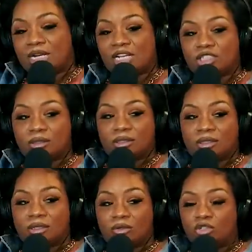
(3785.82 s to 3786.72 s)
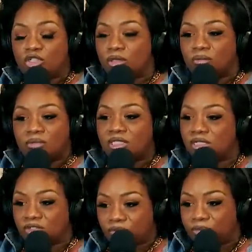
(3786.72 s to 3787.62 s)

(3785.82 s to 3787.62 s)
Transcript: and I should you shouldn't censor